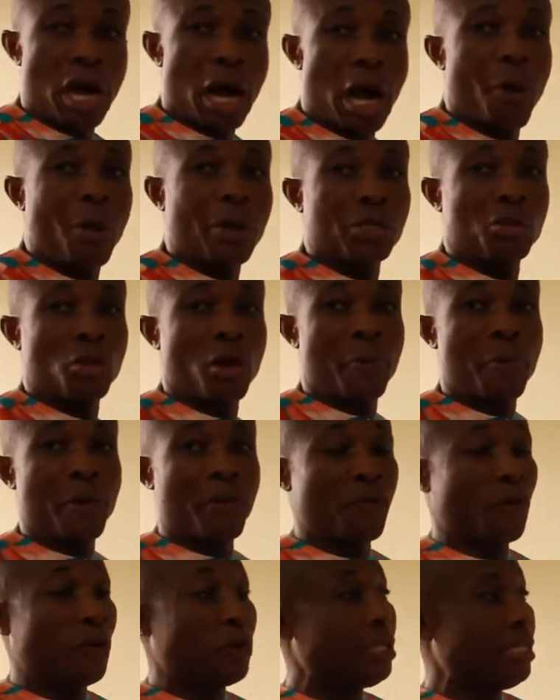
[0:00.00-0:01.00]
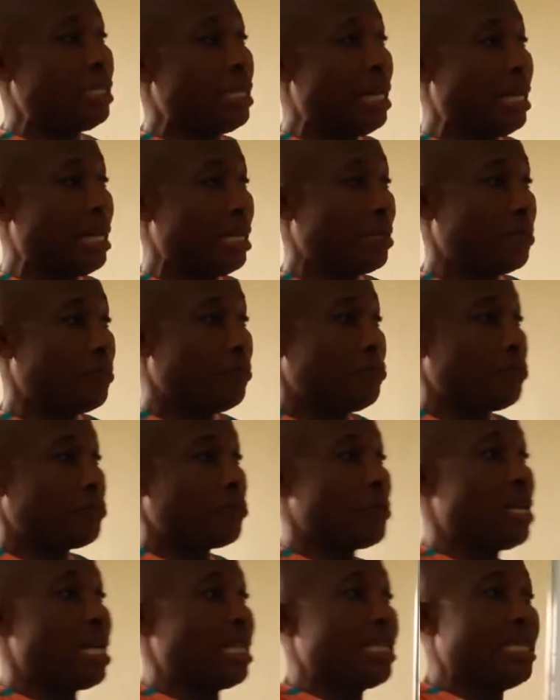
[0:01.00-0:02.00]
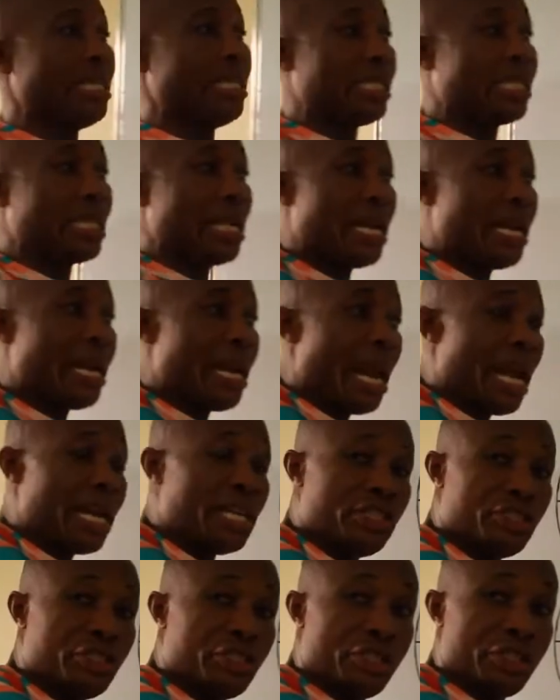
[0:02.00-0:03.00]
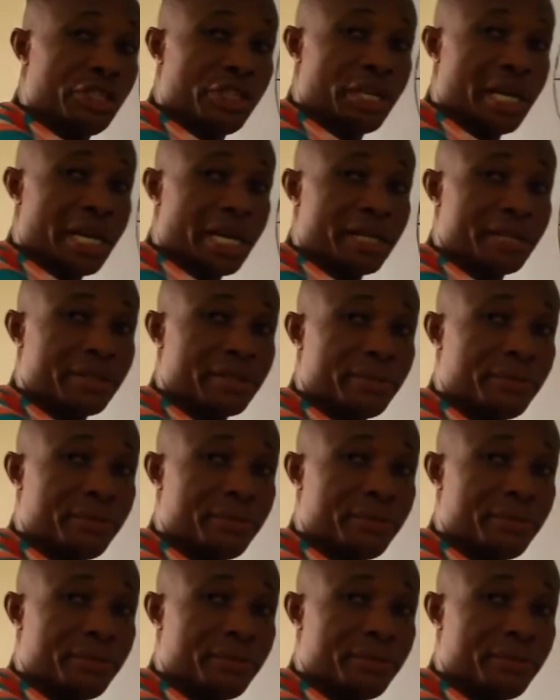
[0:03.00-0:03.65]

our topic for the day, that is Nigeria.